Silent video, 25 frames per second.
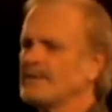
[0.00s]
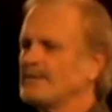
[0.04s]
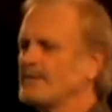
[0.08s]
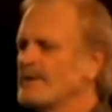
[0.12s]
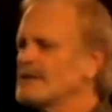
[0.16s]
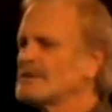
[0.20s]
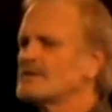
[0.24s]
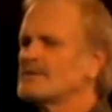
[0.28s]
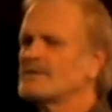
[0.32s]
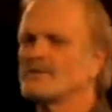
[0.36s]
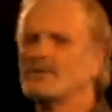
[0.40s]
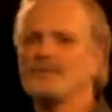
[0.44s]
the
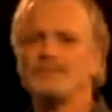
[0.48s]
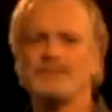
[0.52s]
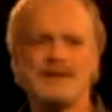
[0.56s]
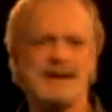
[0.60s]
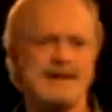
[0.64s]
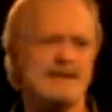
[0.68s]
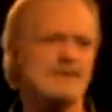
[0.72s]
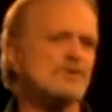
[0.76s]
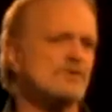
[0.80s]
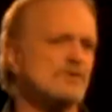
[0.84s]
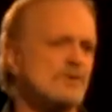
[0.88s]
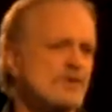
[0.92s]
rest should
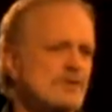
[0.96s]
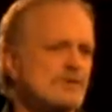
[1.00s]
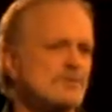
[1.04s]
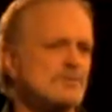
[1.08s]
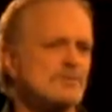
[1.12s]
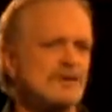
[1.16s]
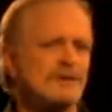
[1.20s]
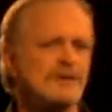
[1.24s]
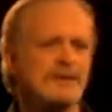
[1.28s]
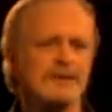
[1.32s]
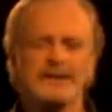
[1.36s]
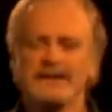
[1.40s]
pass
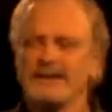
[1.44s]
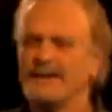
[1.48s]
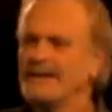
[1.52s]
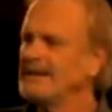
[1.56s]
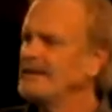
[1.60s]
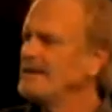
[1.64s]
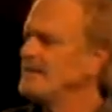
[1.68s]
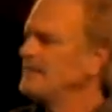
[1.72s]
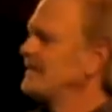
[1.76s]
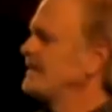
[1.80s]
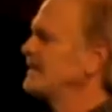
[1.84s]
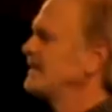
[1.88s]
judgment,
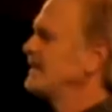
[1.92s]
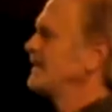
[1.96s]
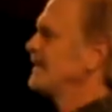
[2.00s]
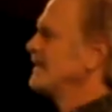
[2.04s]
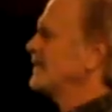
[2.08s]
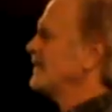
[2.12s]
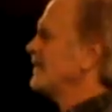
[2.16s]
meaning